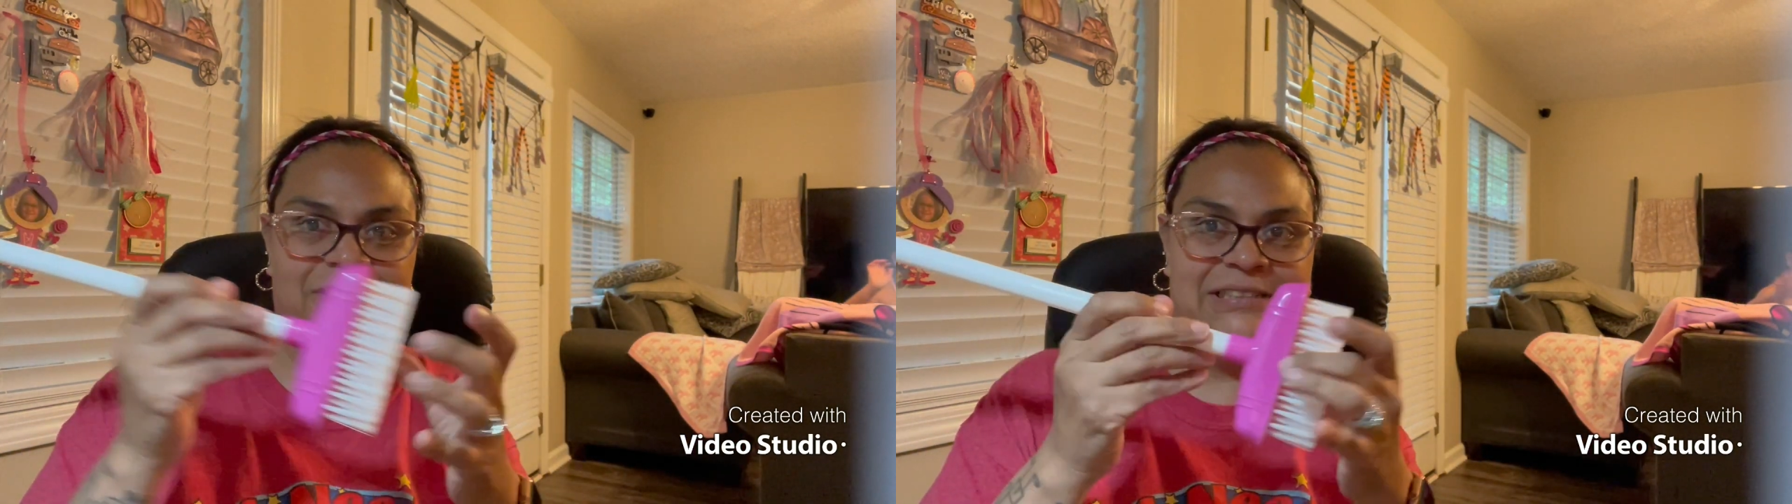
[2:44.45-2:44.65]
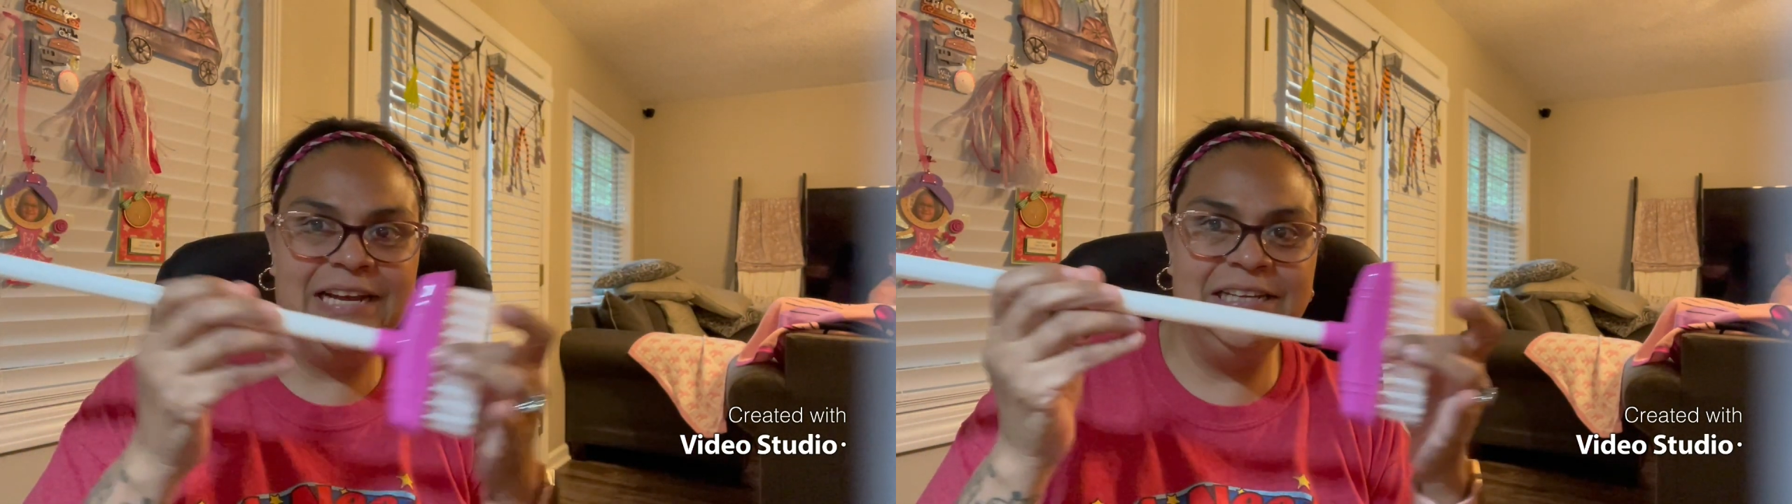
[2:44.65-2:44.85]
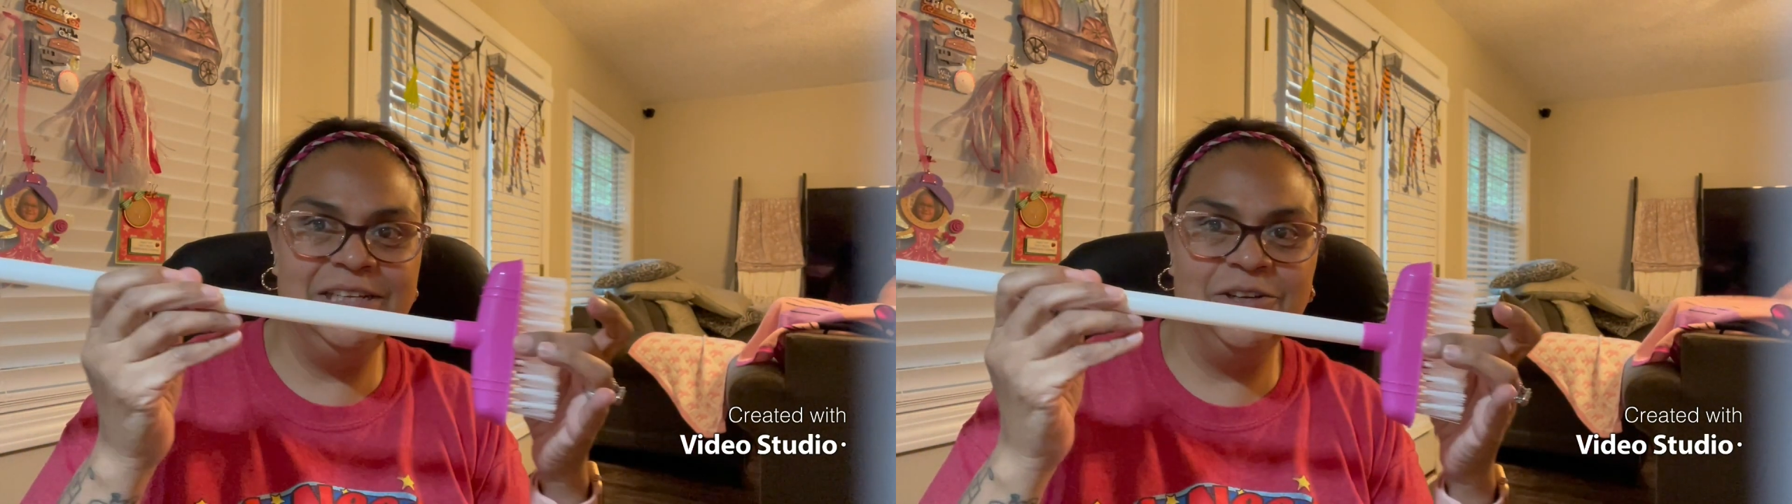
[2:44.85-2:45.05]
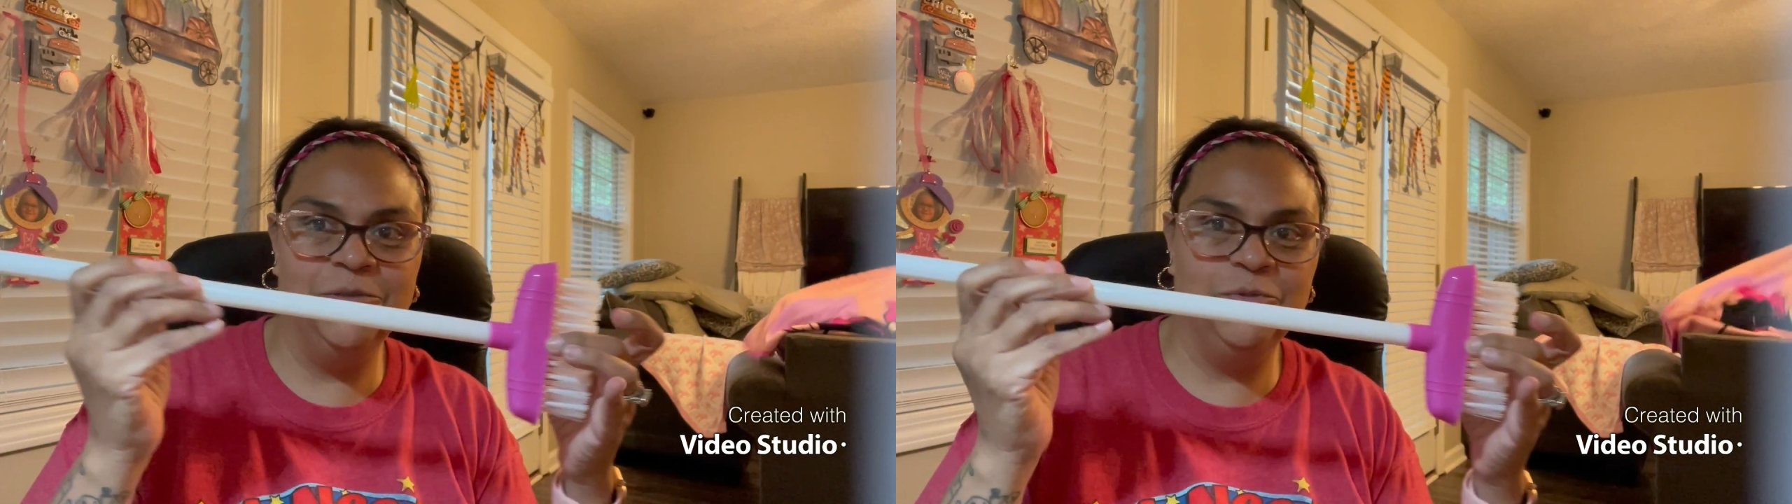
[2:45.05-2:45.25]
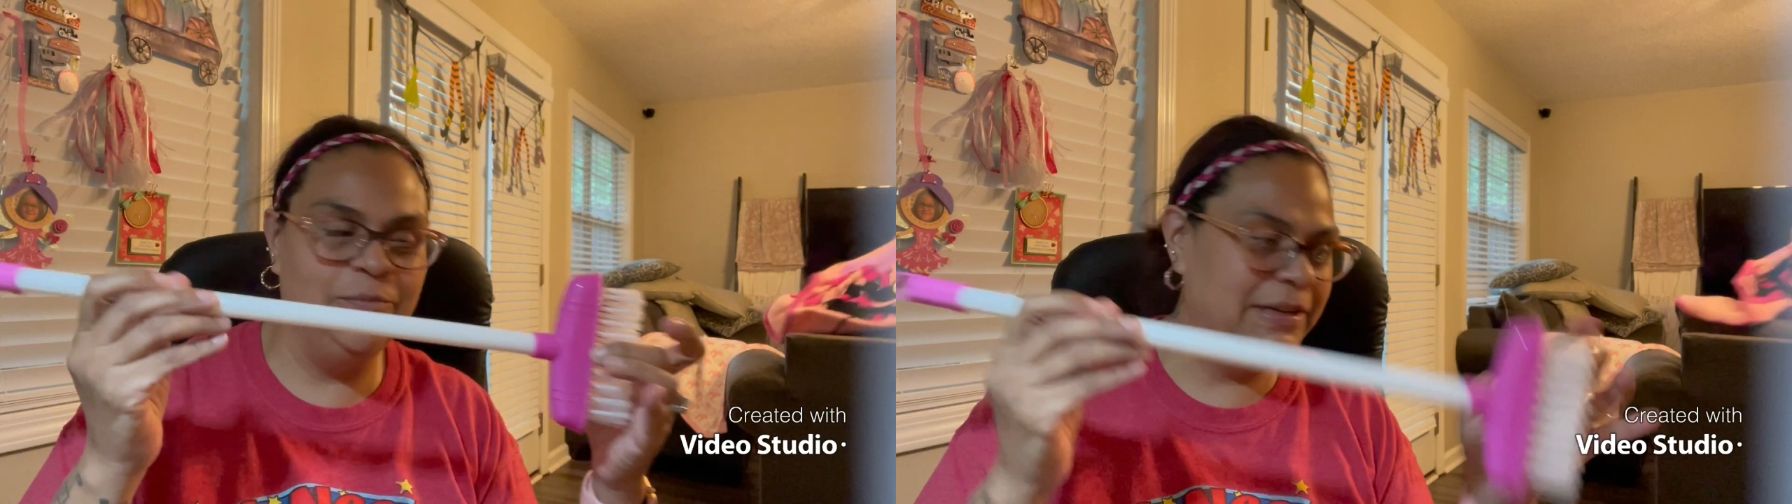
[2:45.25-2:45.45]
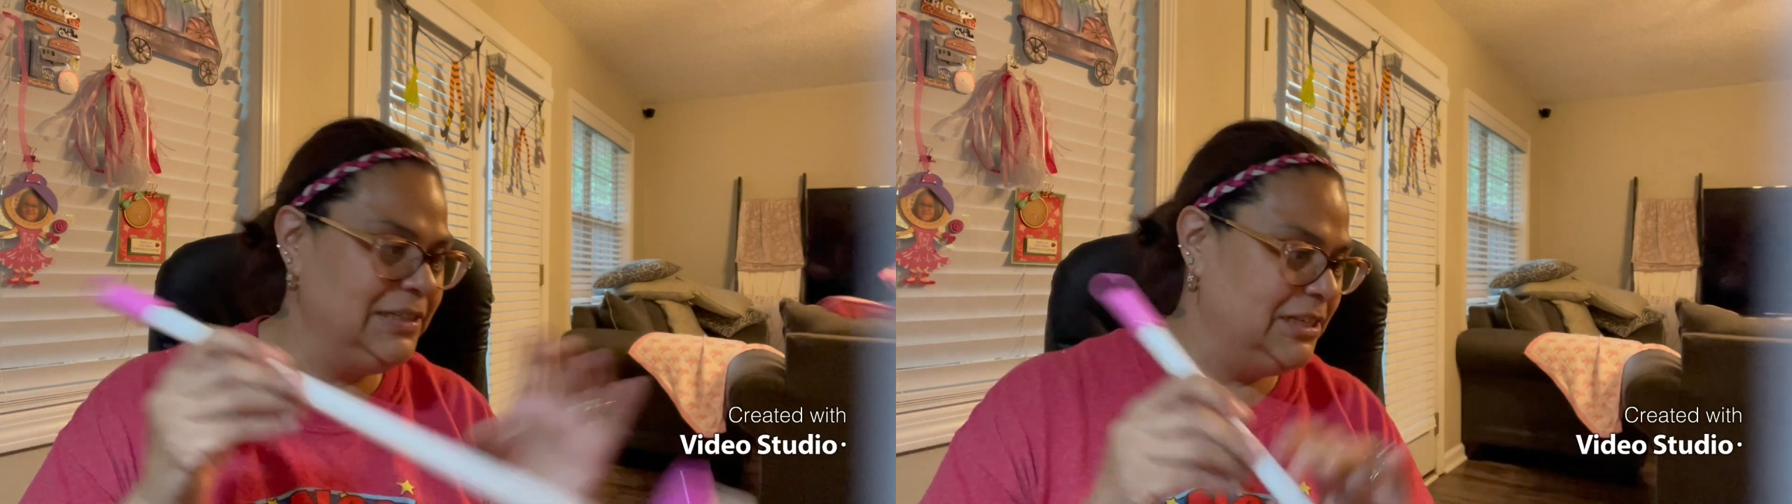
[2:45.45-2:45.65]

Tiny little broom and